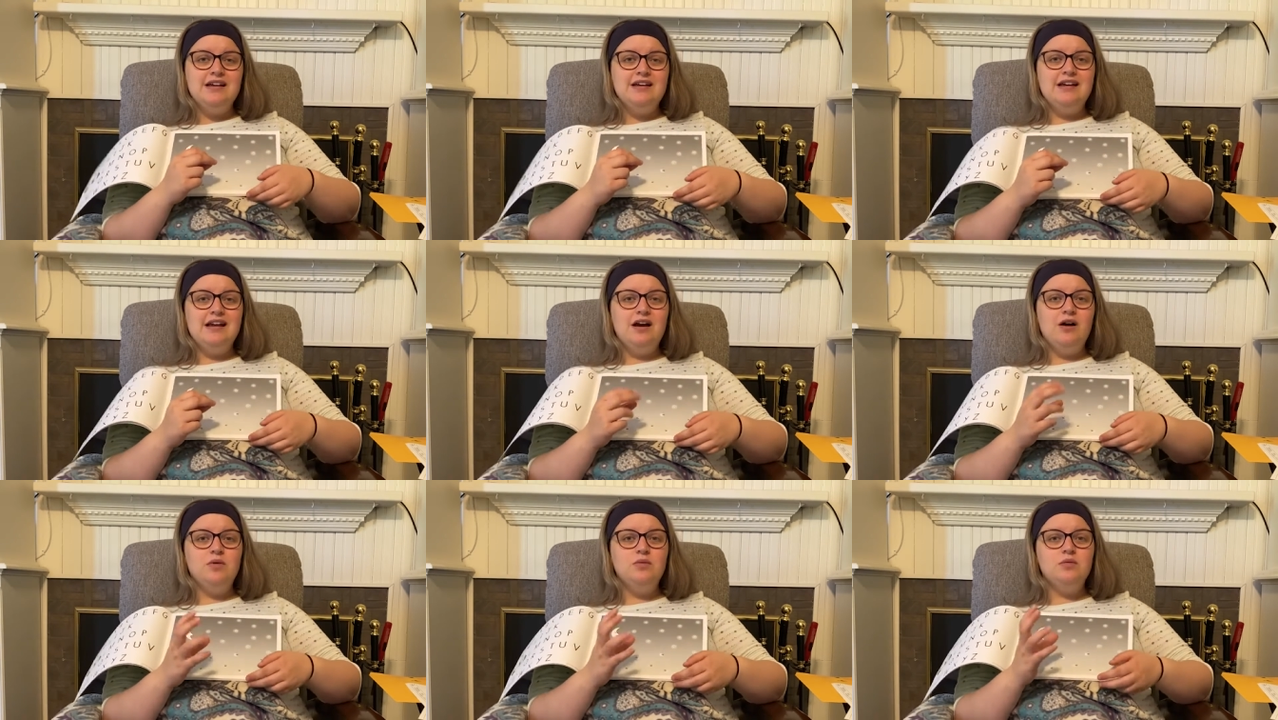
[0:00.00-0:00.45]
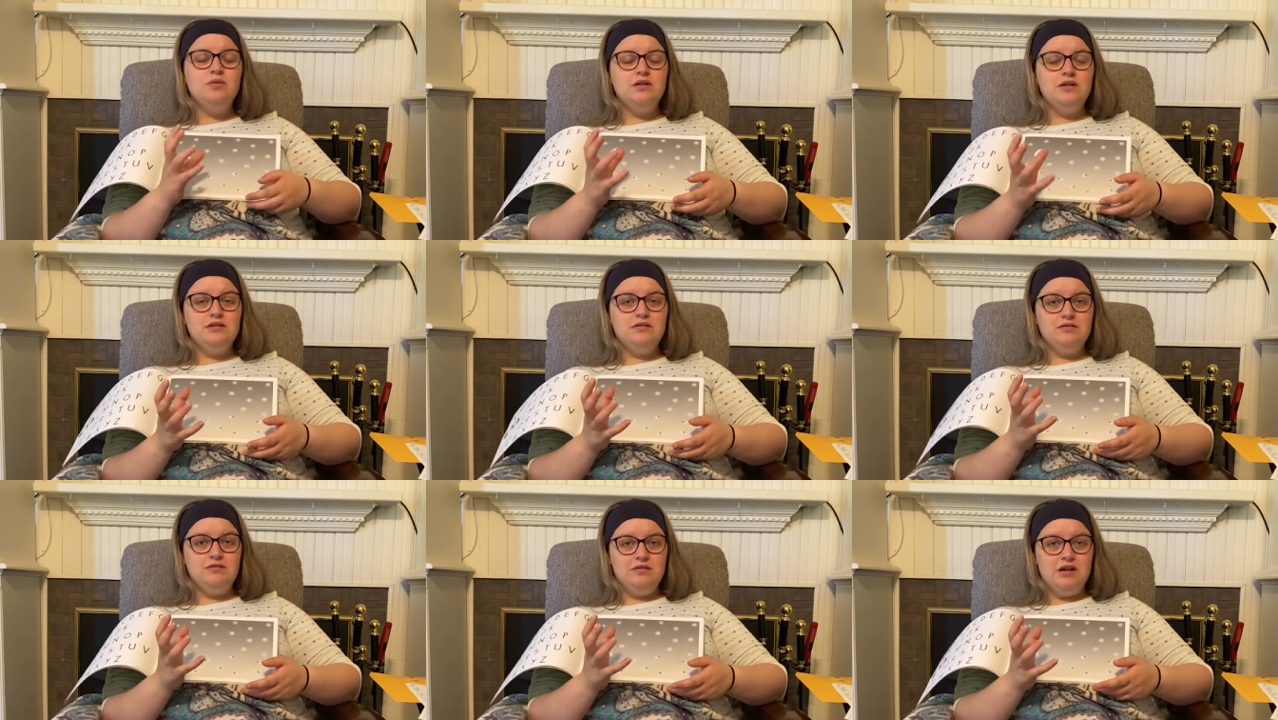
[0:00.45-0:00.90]
Now,
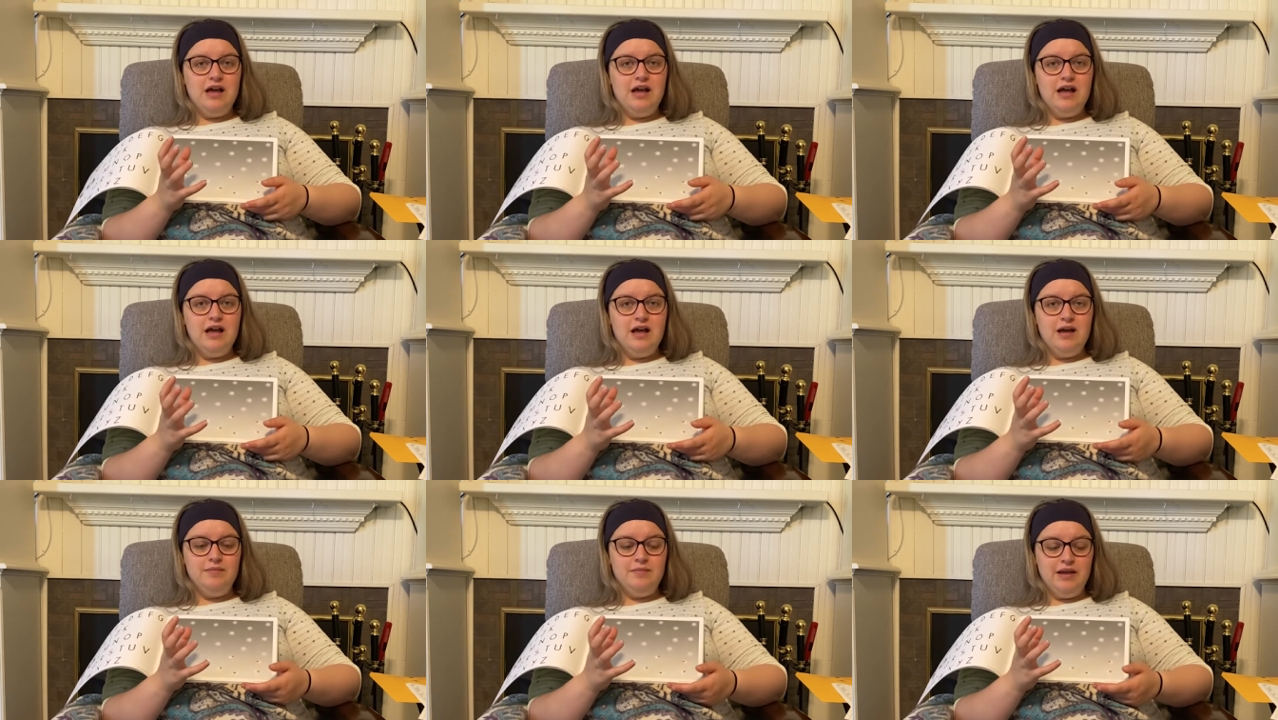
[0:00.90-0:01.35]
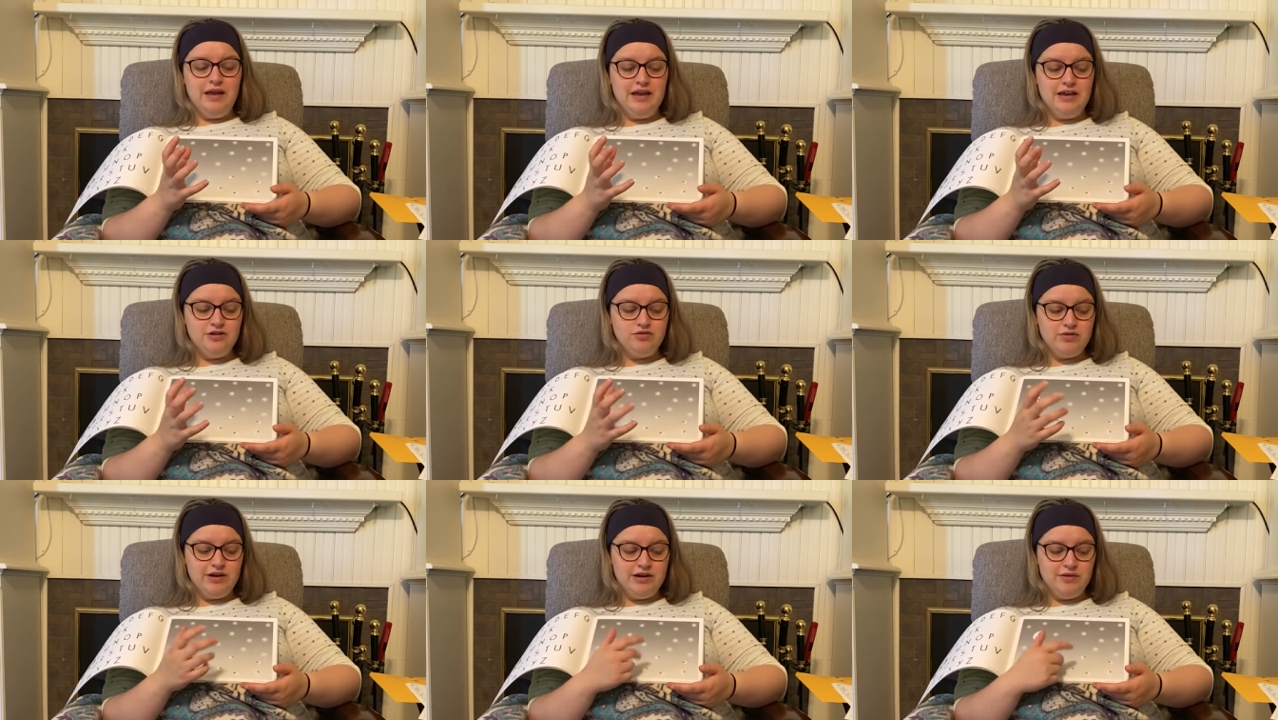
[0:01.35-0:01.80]
um,
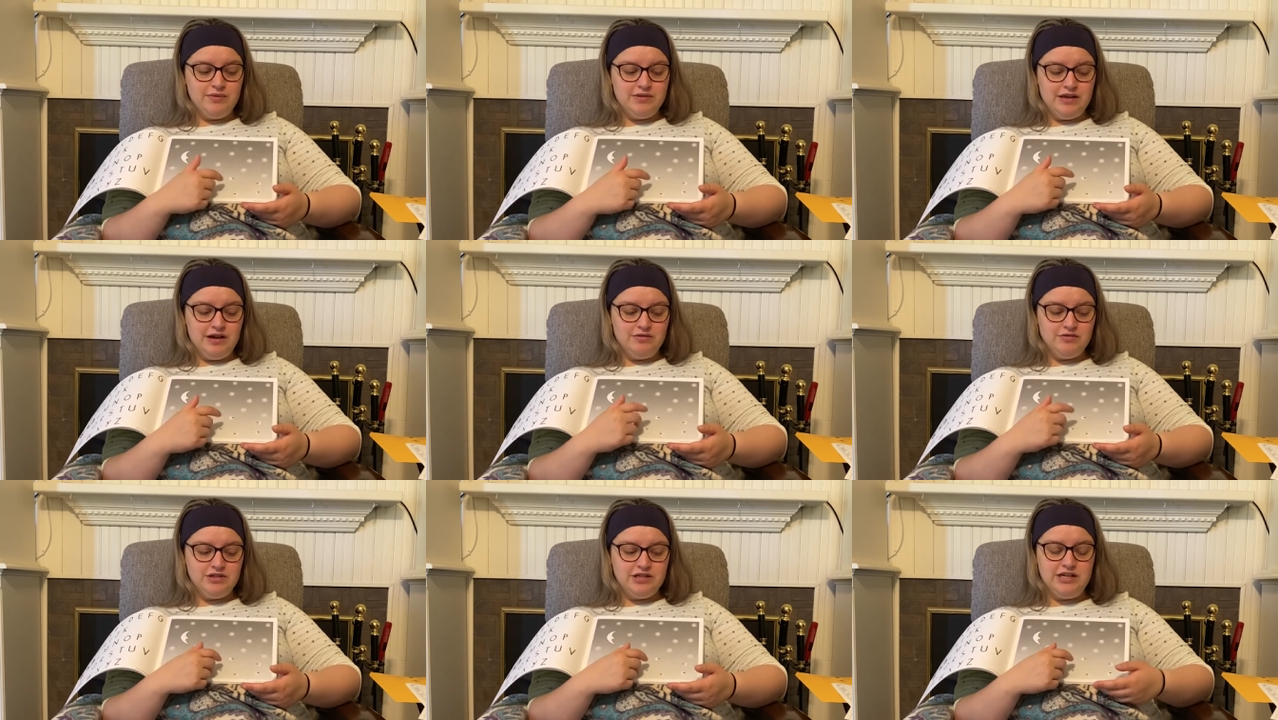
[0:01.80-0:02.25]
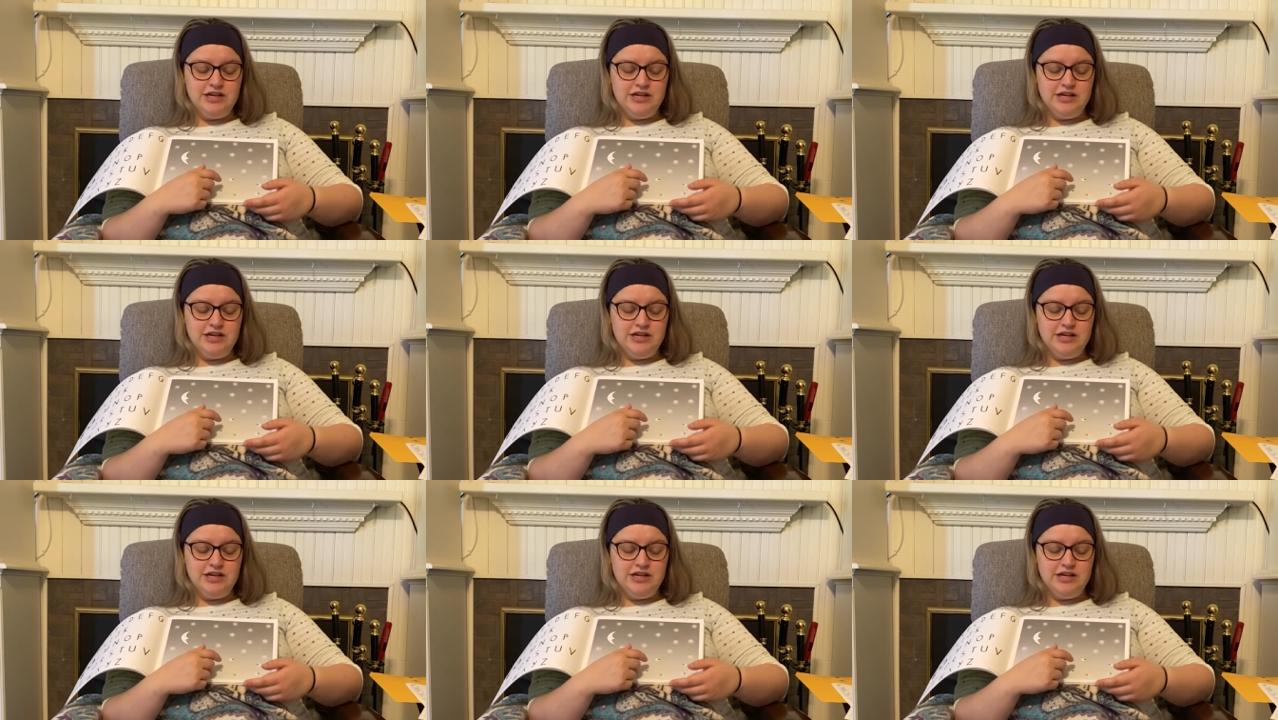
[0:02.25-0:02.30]
handwriting without